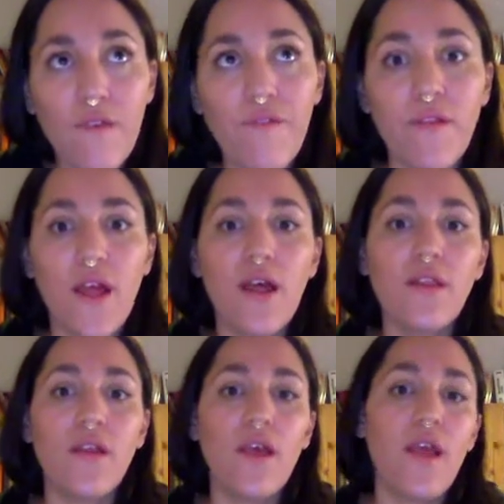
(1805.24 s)
that
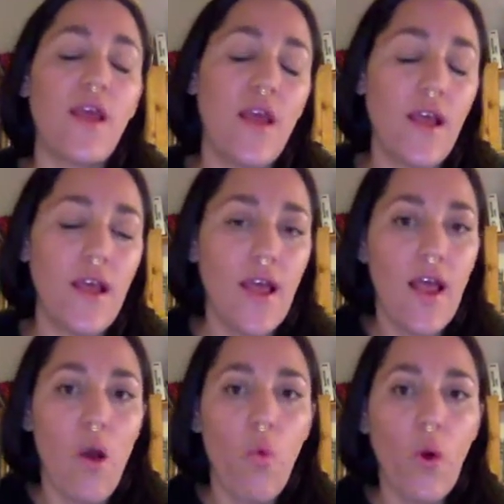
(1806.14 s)

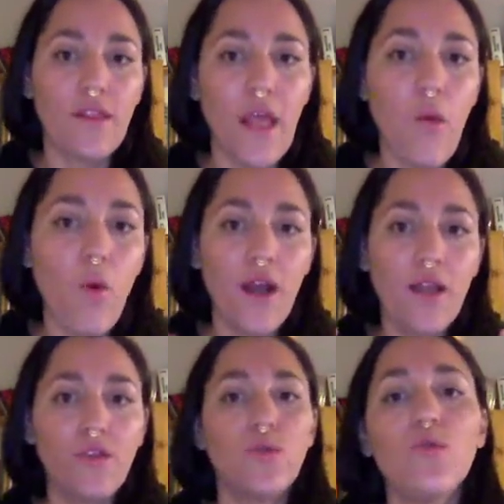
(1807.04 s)
what they wanted to
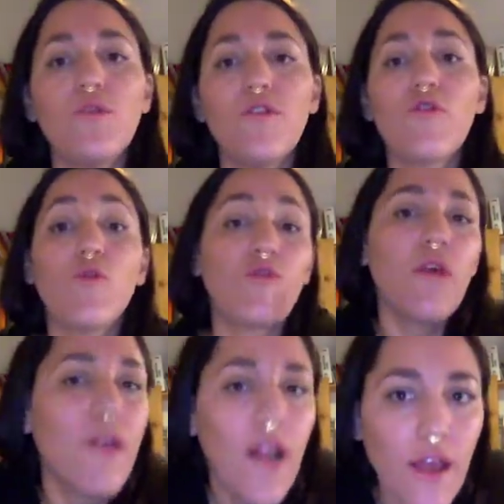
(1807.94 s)
do is to
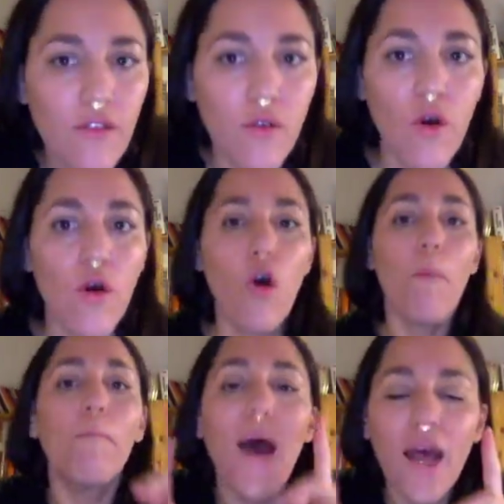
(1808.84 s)
civilize Congo,
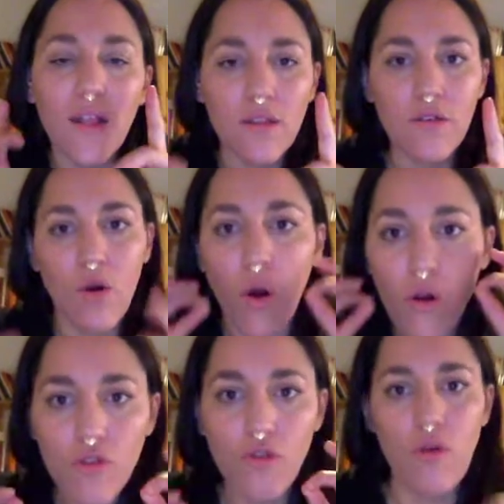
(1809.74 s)
but also,